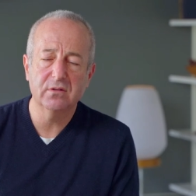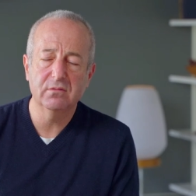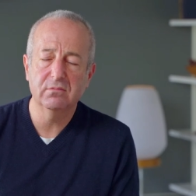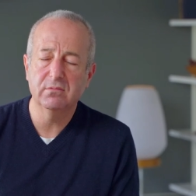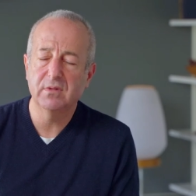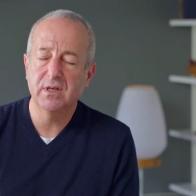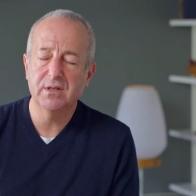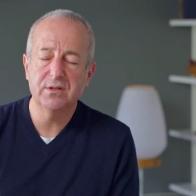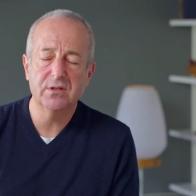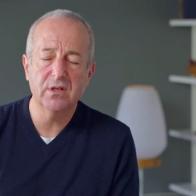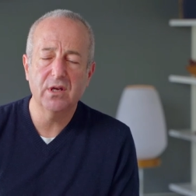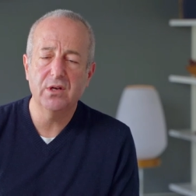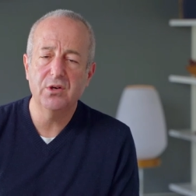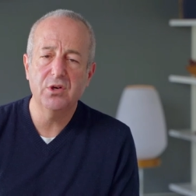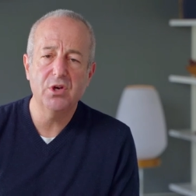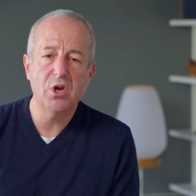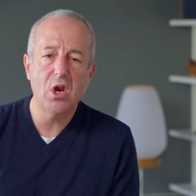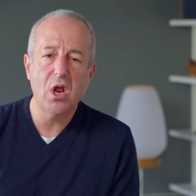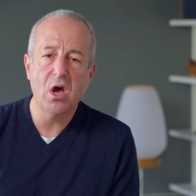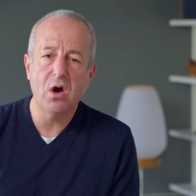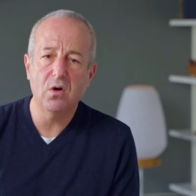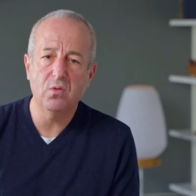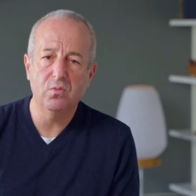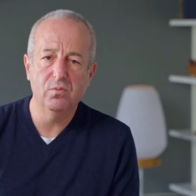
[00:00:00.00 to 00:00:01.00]
They said,
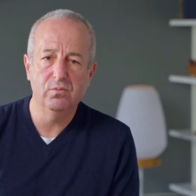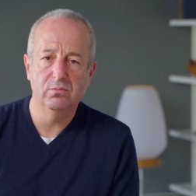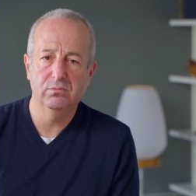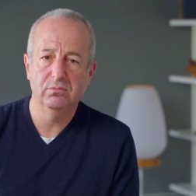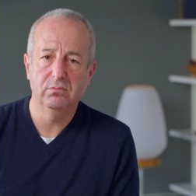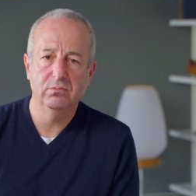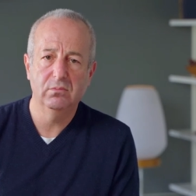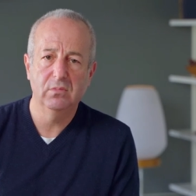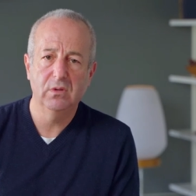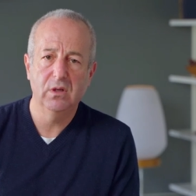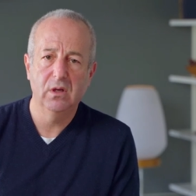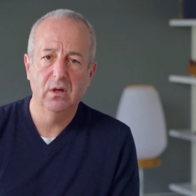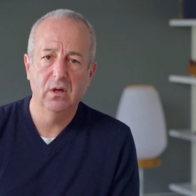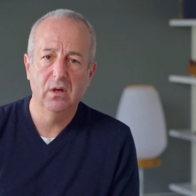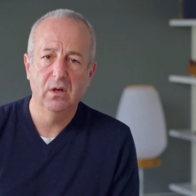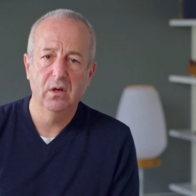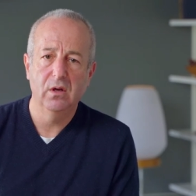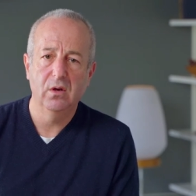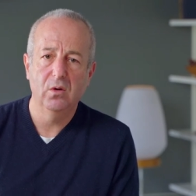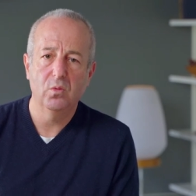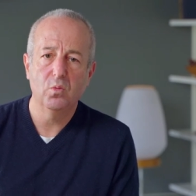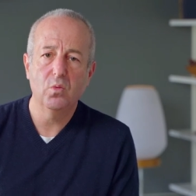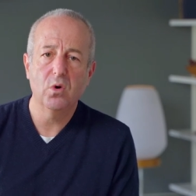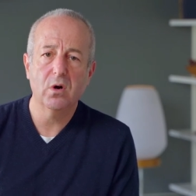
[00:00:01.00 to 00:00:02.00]
no,
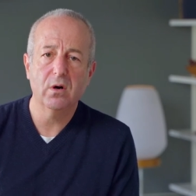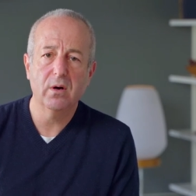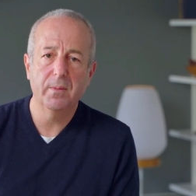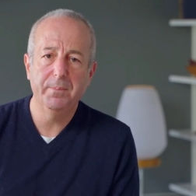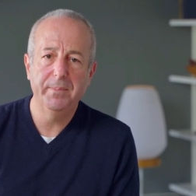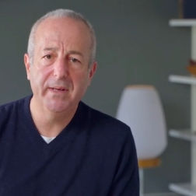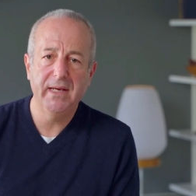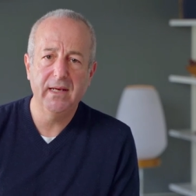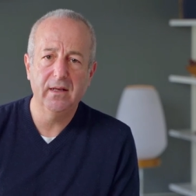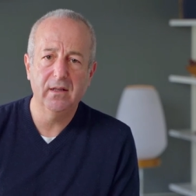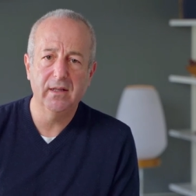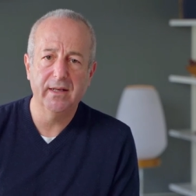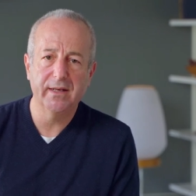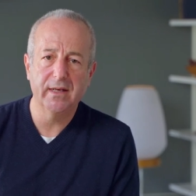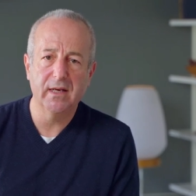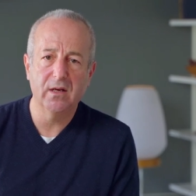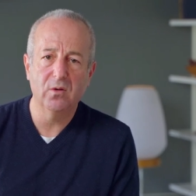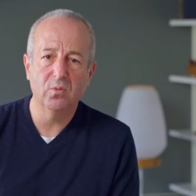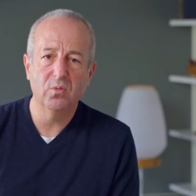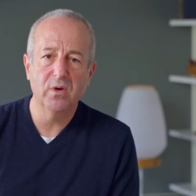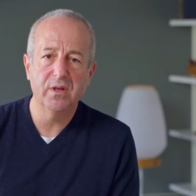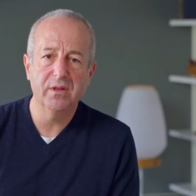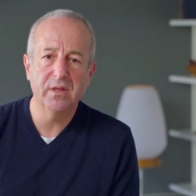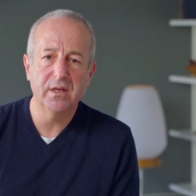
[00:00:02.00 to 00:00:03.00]
we're appealing it.
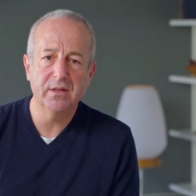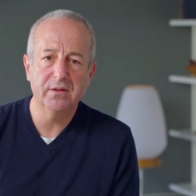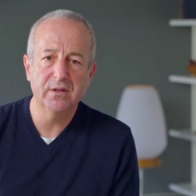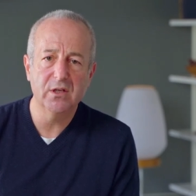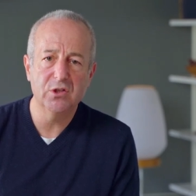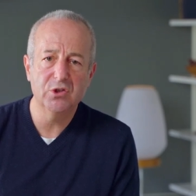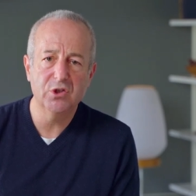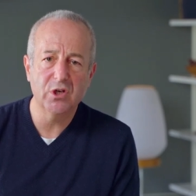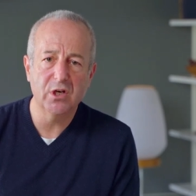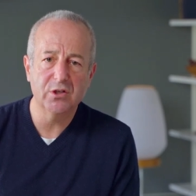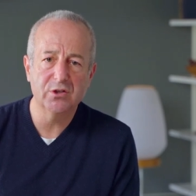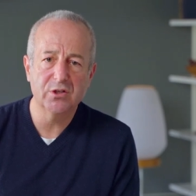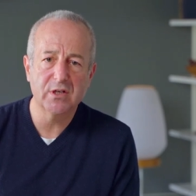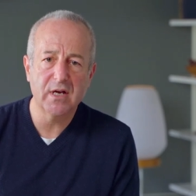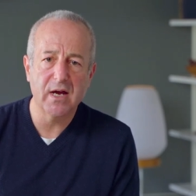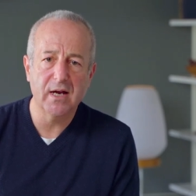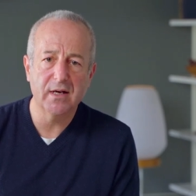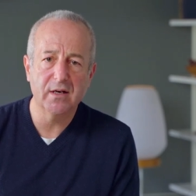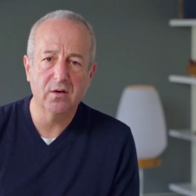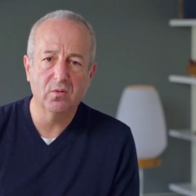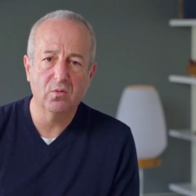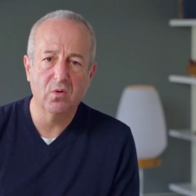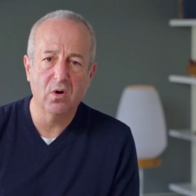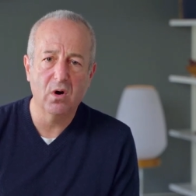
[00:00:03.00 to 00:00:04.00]
We think the judge got
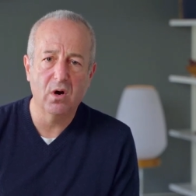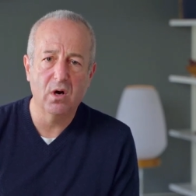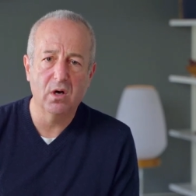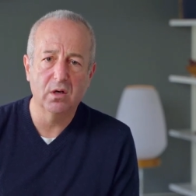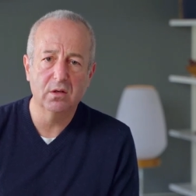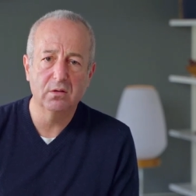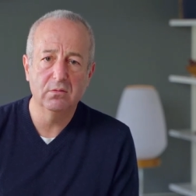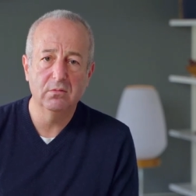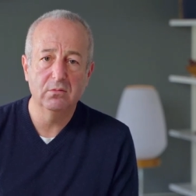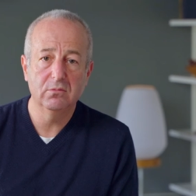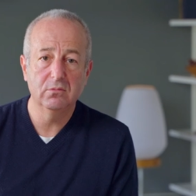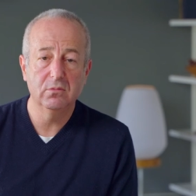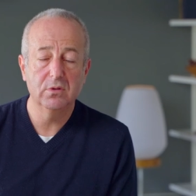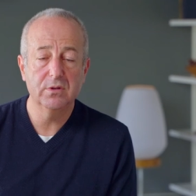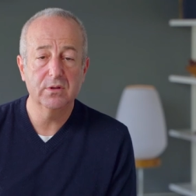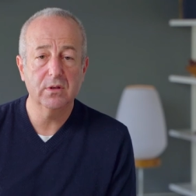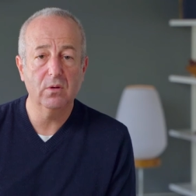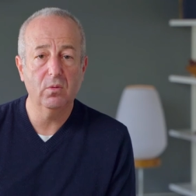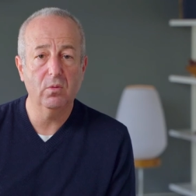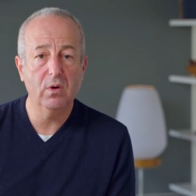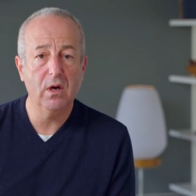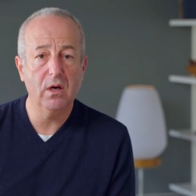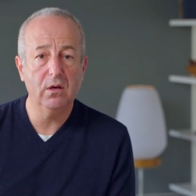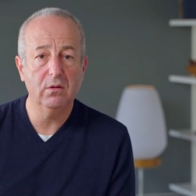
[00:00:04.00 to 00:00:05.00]
it wrong. So,
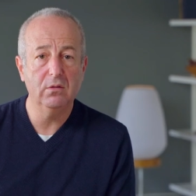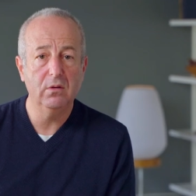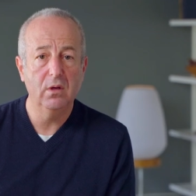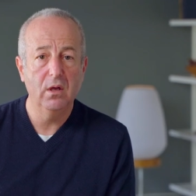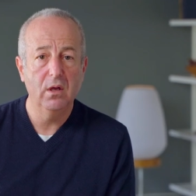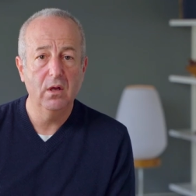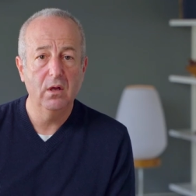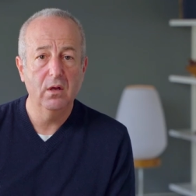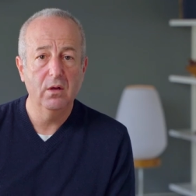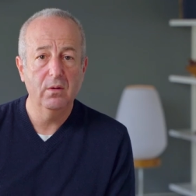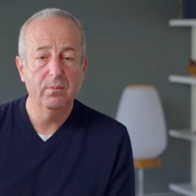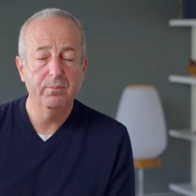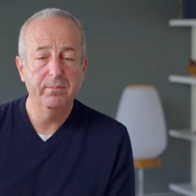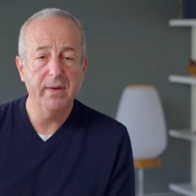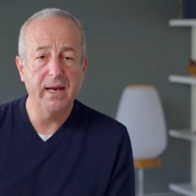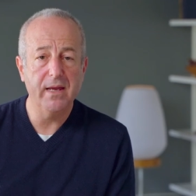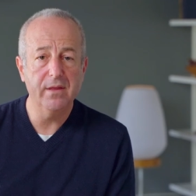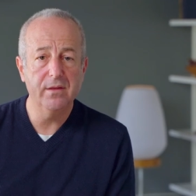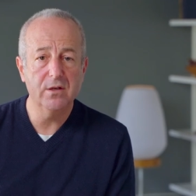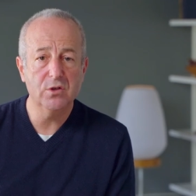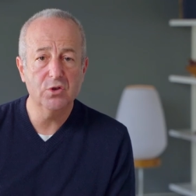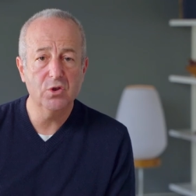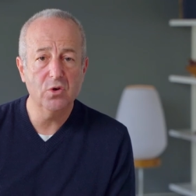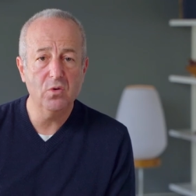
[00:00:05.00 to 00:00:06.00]
well, pay
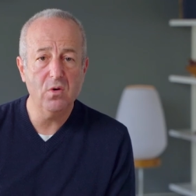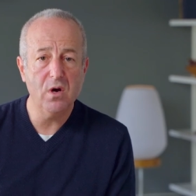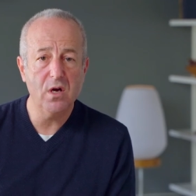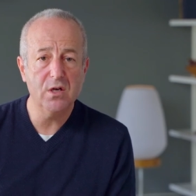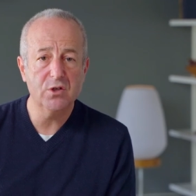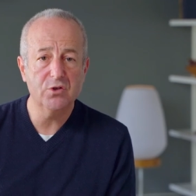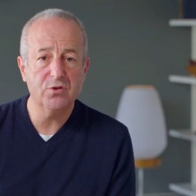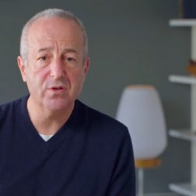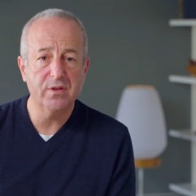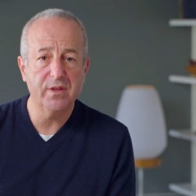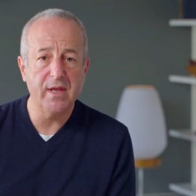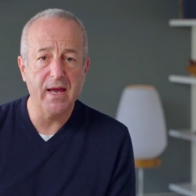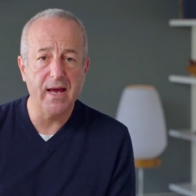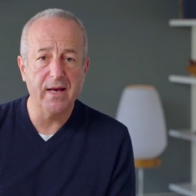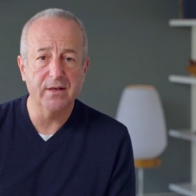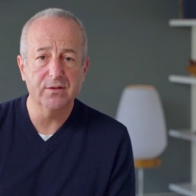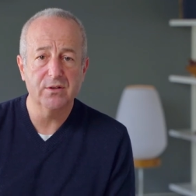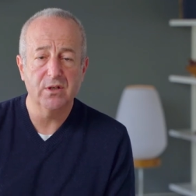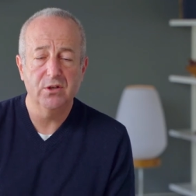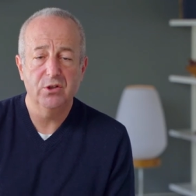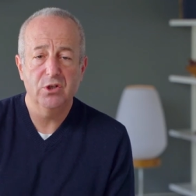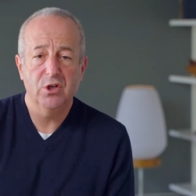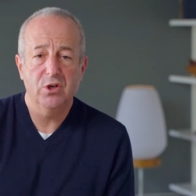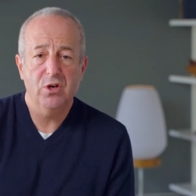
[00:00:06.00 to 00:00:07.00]
the
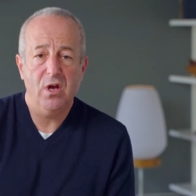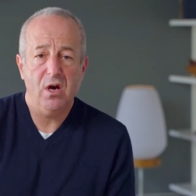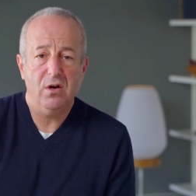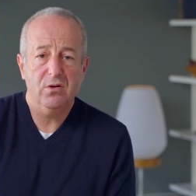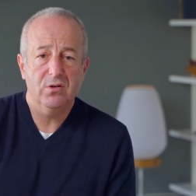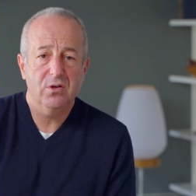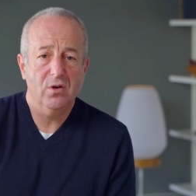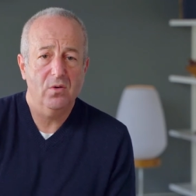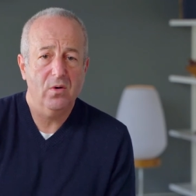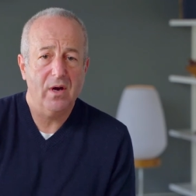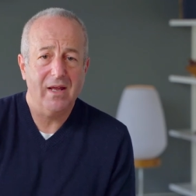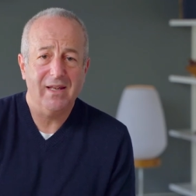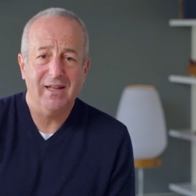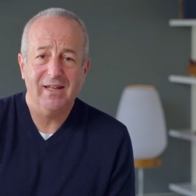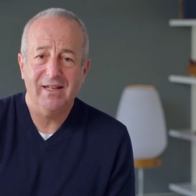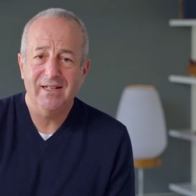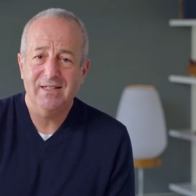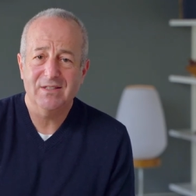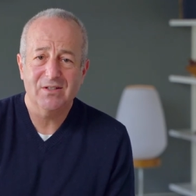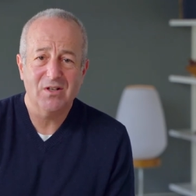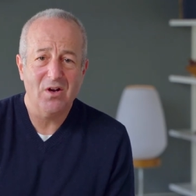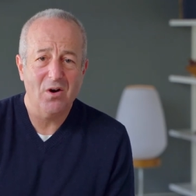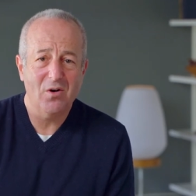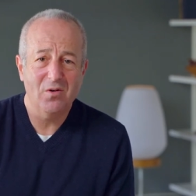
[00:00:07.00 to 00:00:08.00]
200,000. You know you at
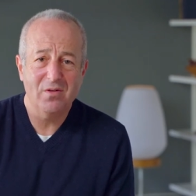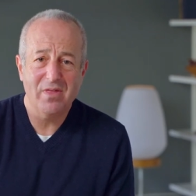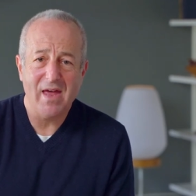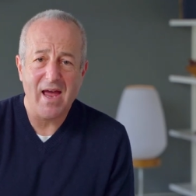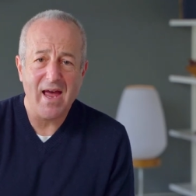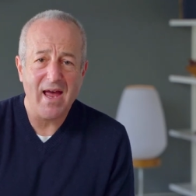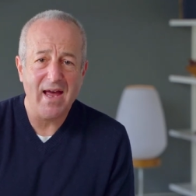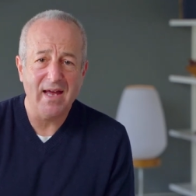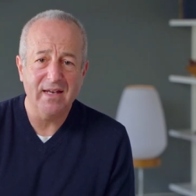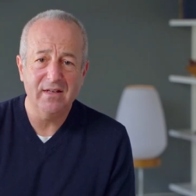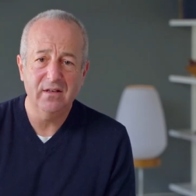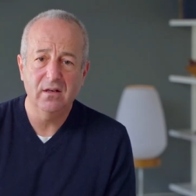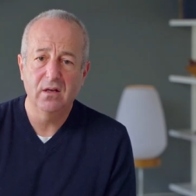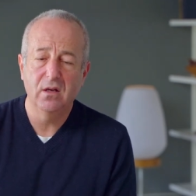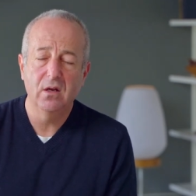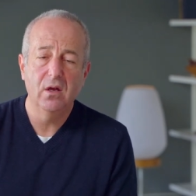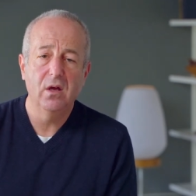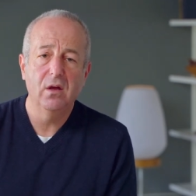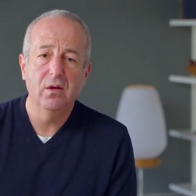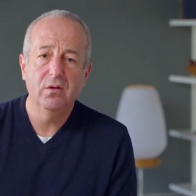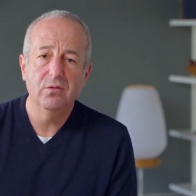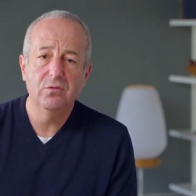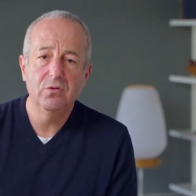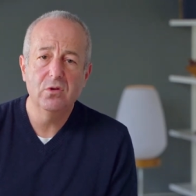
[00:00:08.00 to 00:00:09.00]
least owe that.
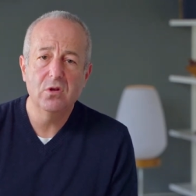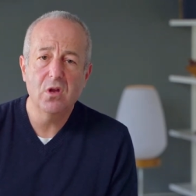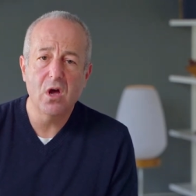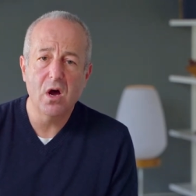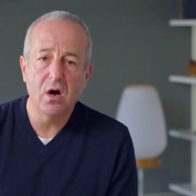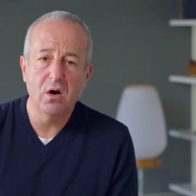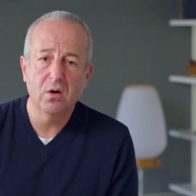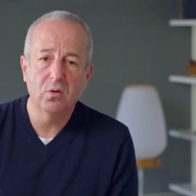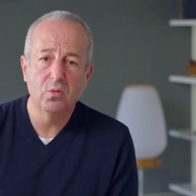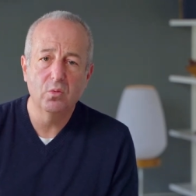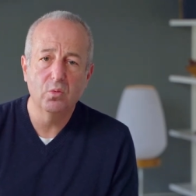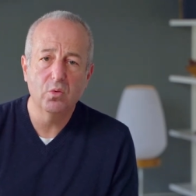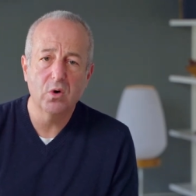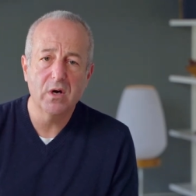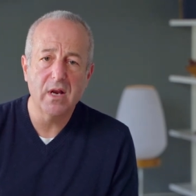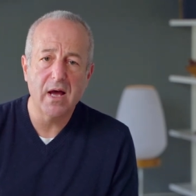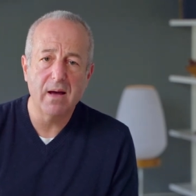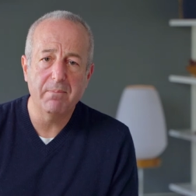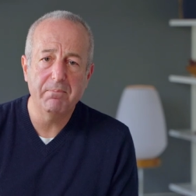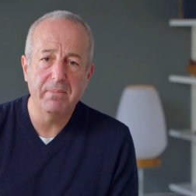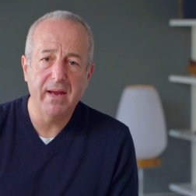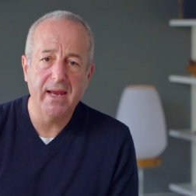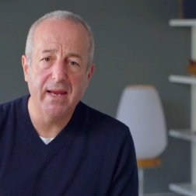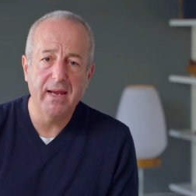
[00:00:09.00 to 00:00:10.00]
No, we're
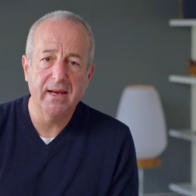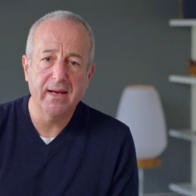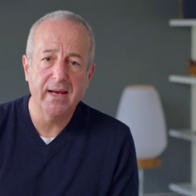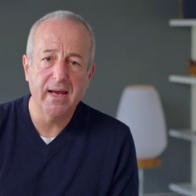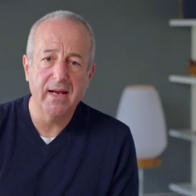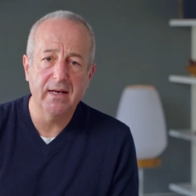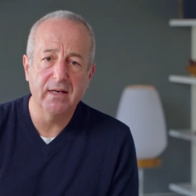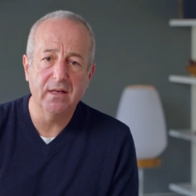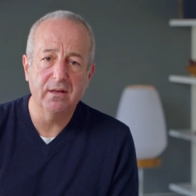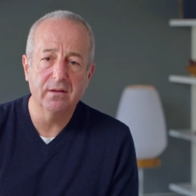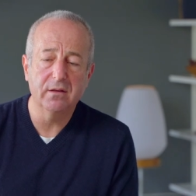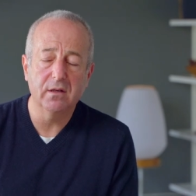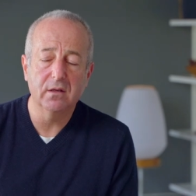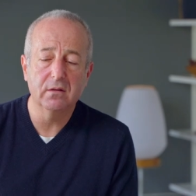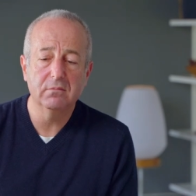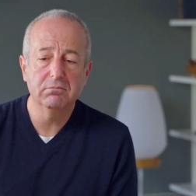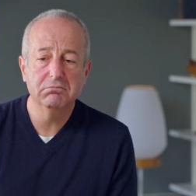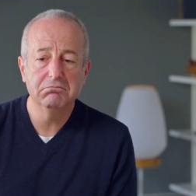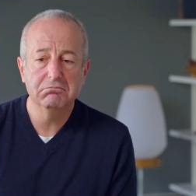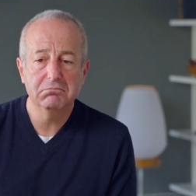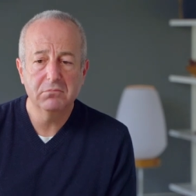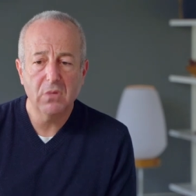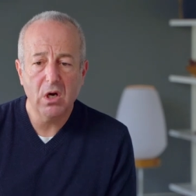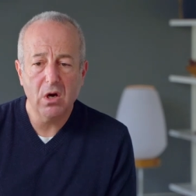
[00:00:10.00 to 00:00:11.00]
not paying anything.
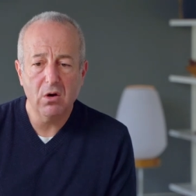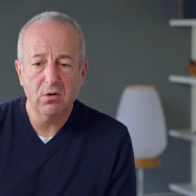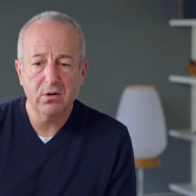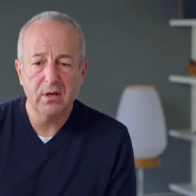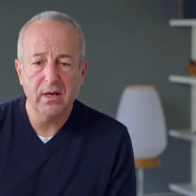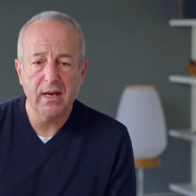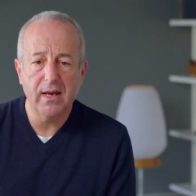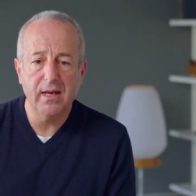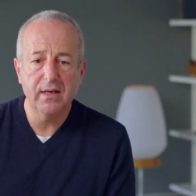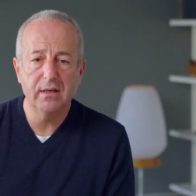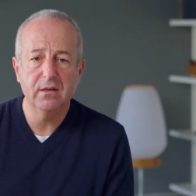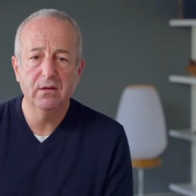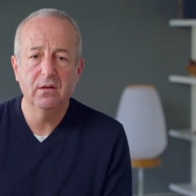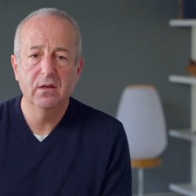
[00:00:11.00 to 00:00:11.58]
Okay.